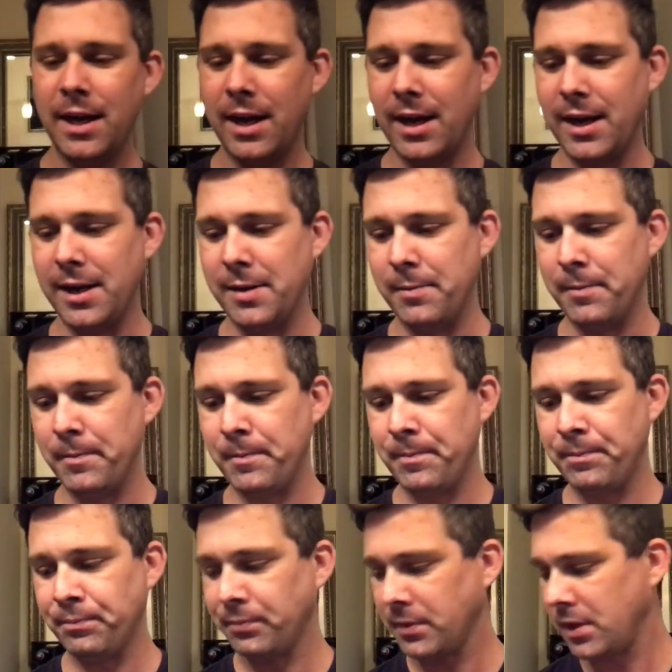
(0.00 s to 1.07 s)
Um,
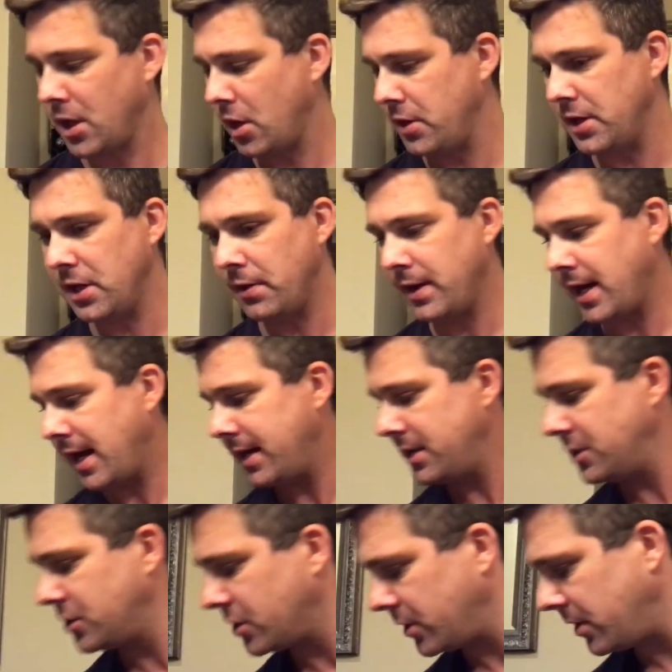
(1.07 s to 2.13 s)
oh, you know what? I didn't
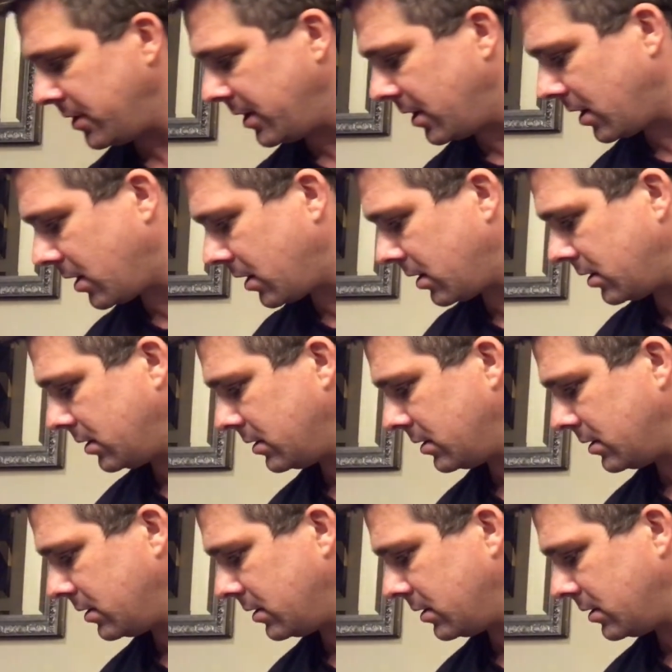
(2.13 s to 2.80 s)
show you the art